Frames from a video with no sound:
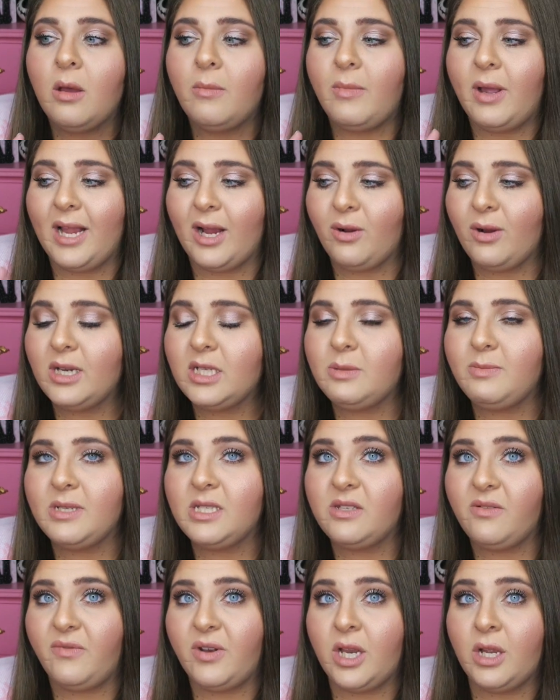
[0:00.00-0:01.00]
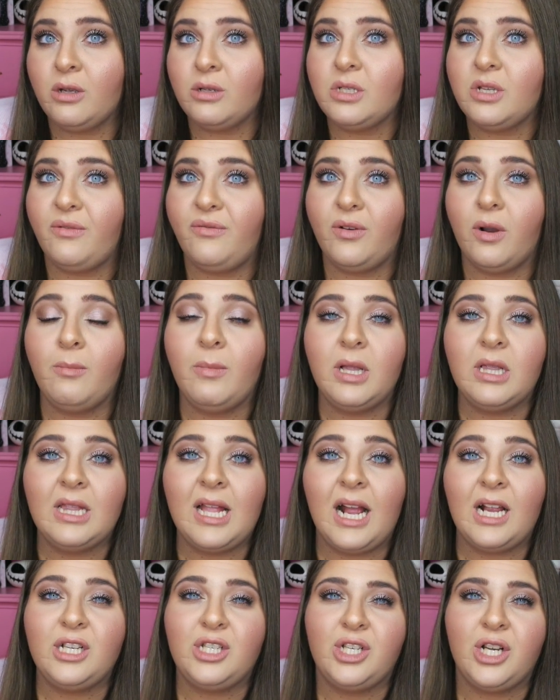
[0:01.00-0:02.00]
my Christmas videos from
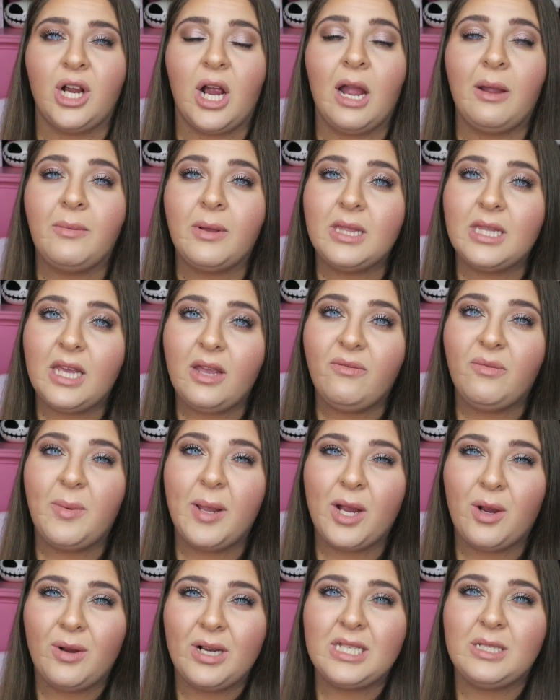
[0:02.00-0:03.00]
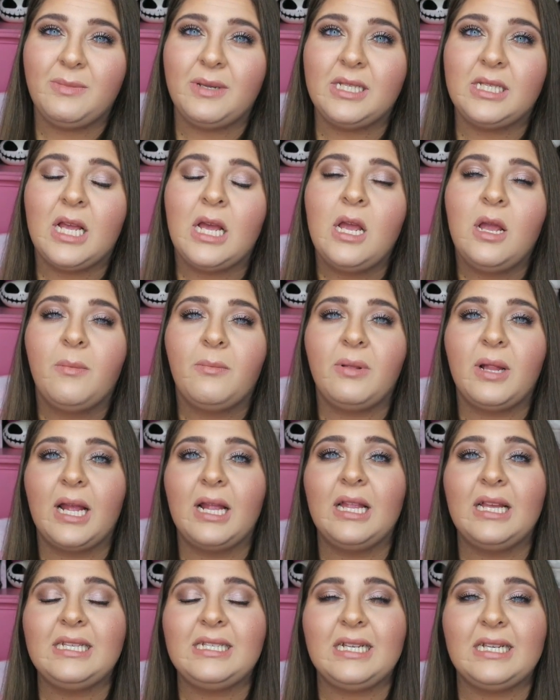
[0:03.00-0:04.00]
last year, I will leave my Christmas
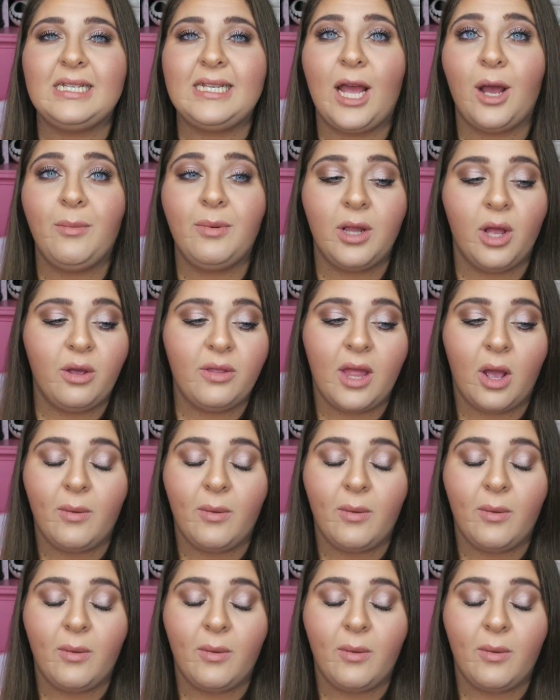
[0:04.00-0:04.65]
playlist down below.